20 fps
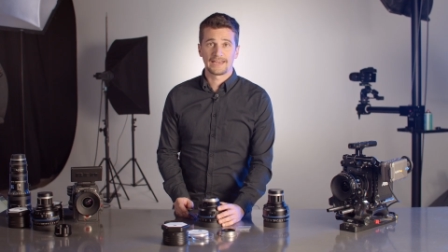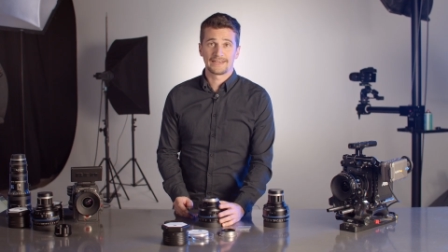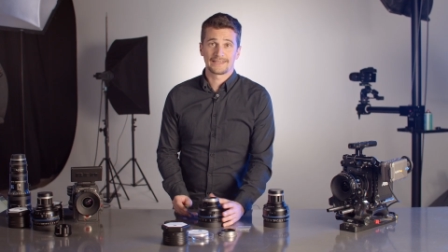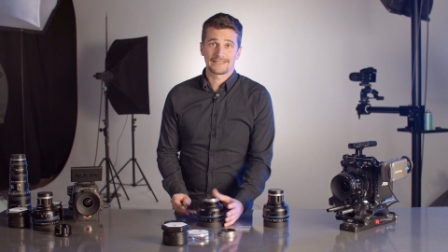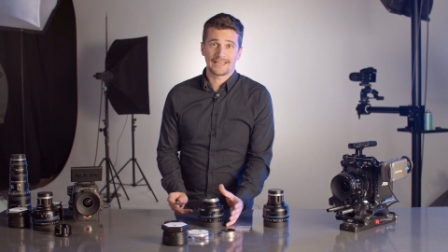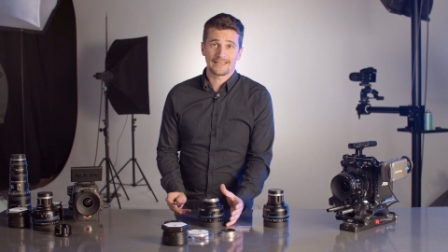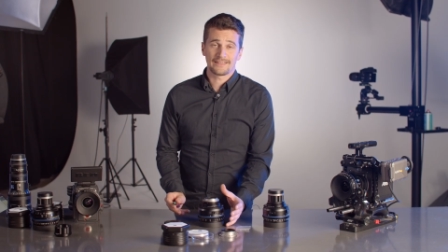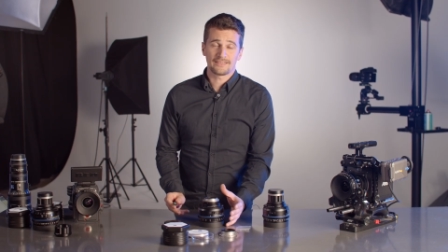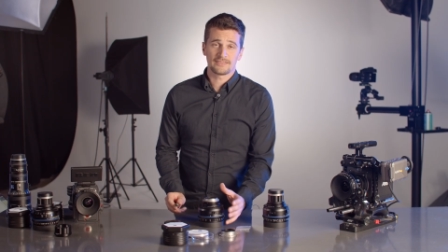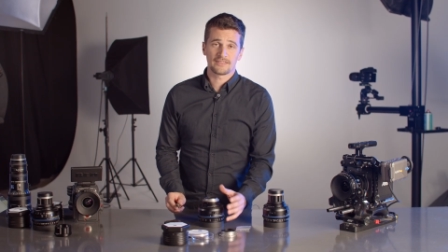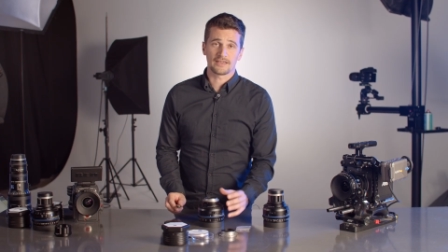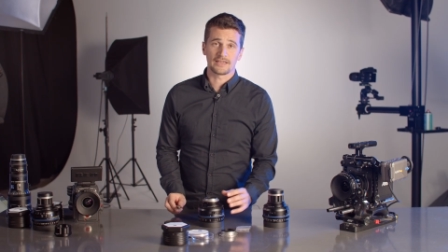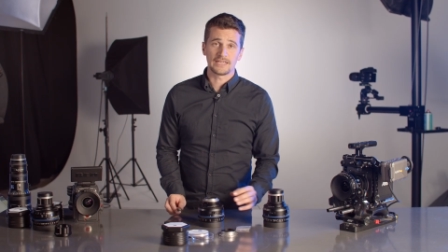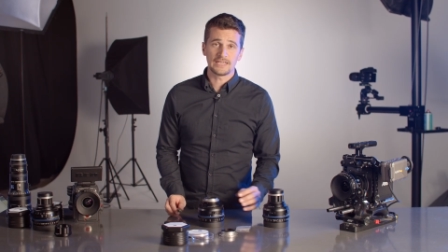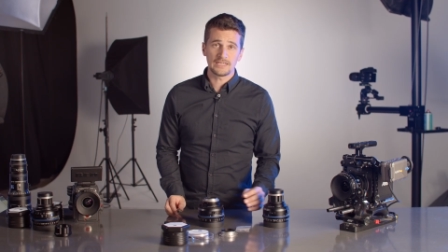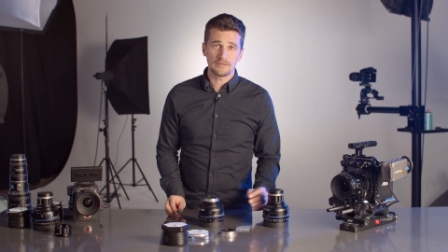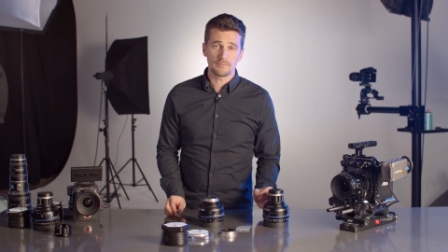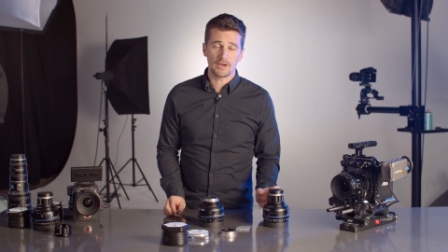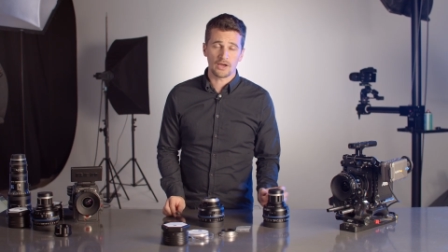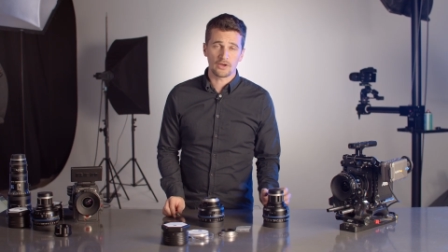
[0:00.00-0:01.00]
And again, the
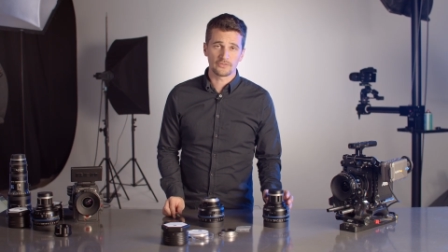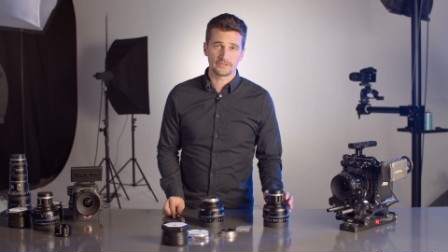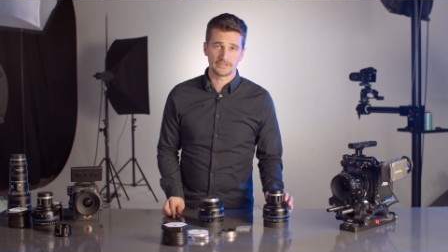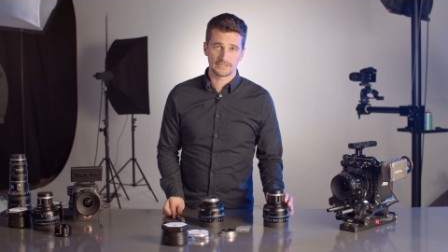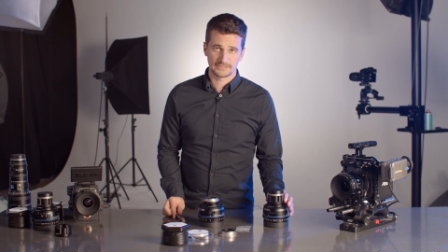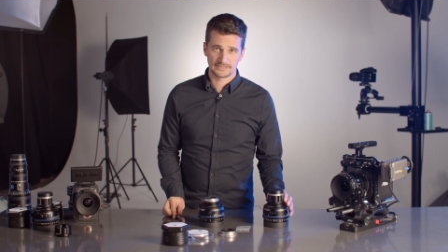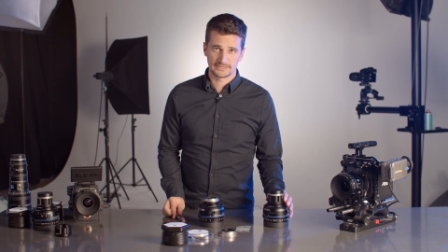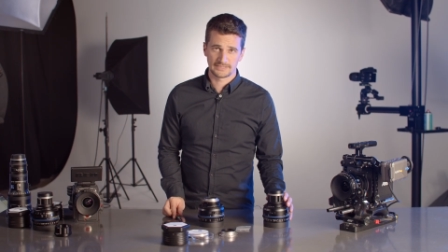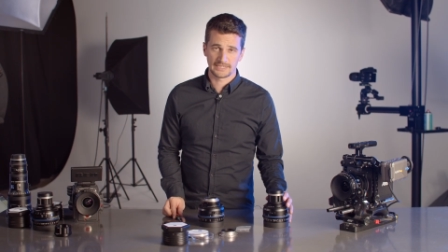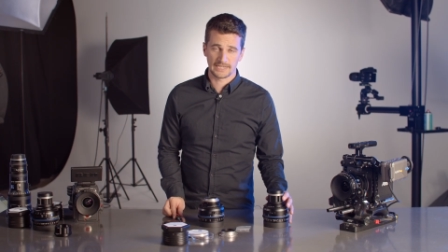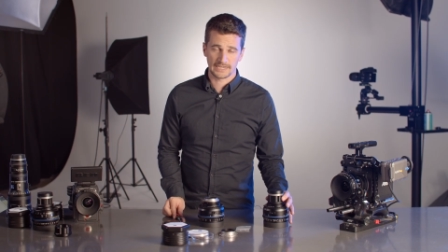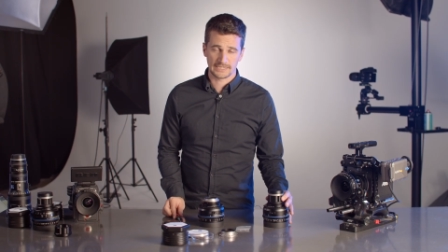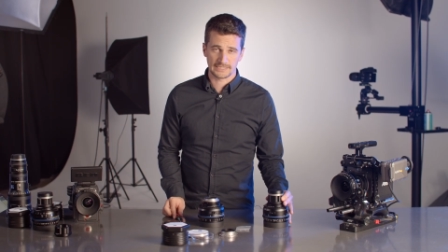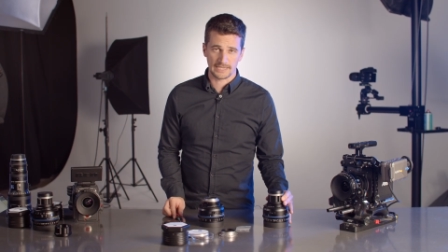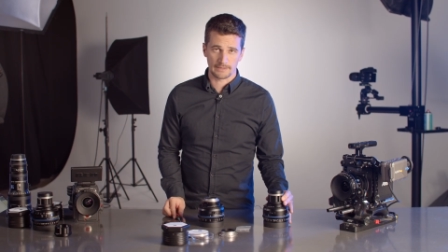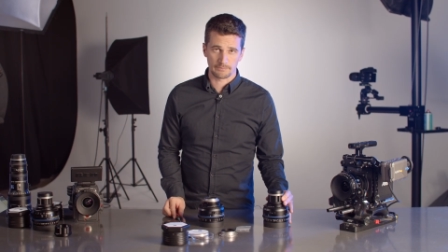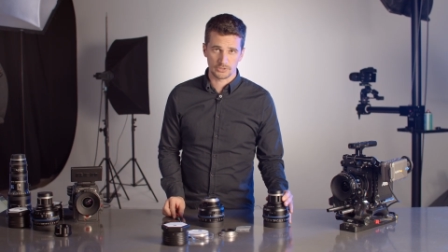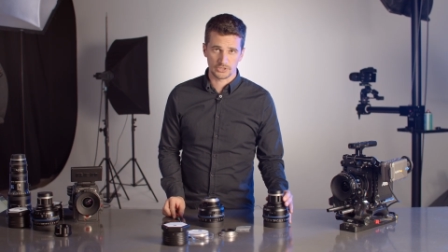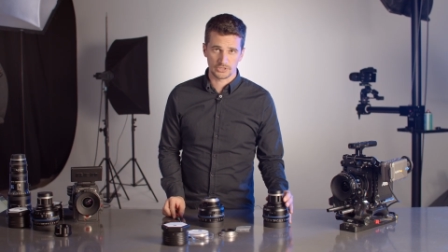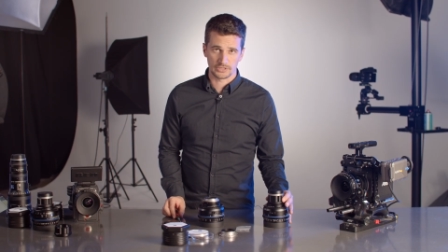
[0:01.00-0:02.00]
E-mount is the
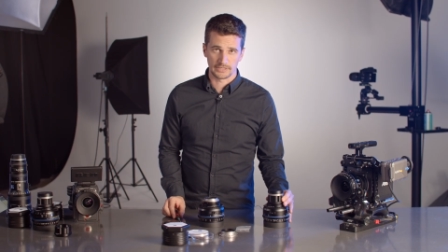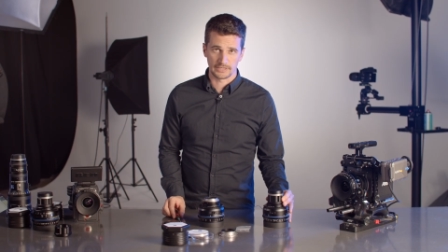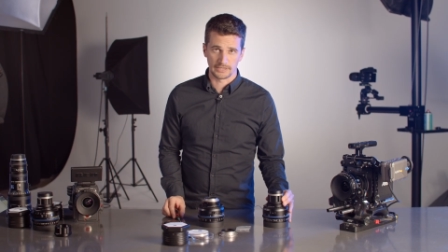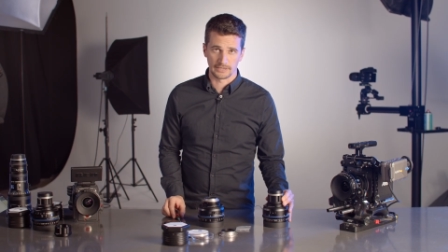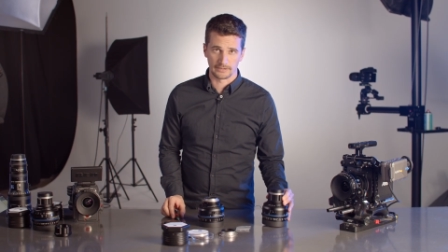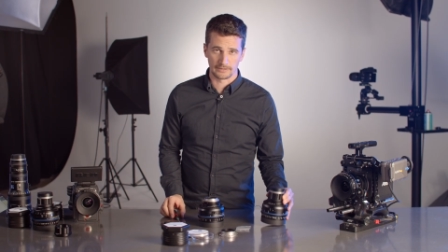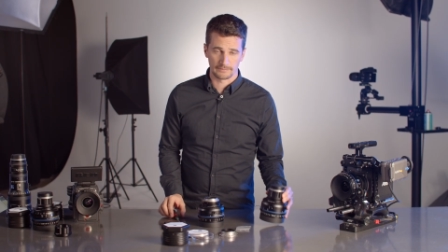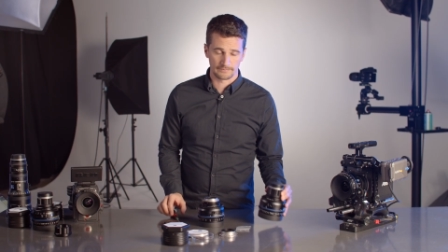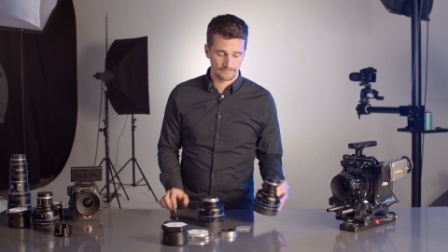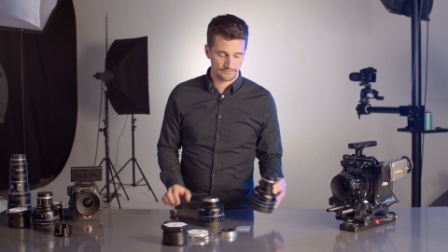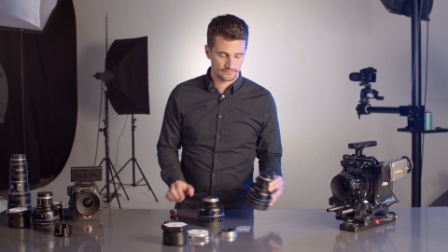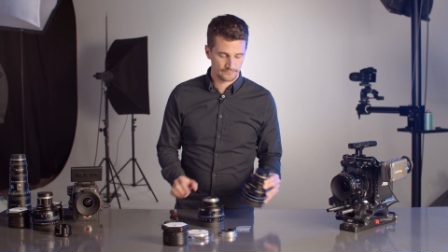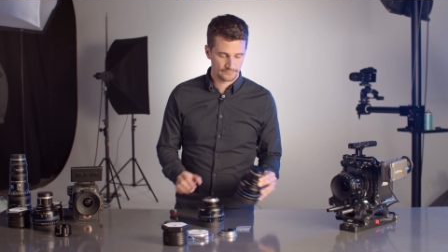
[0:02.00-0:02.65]
exception here.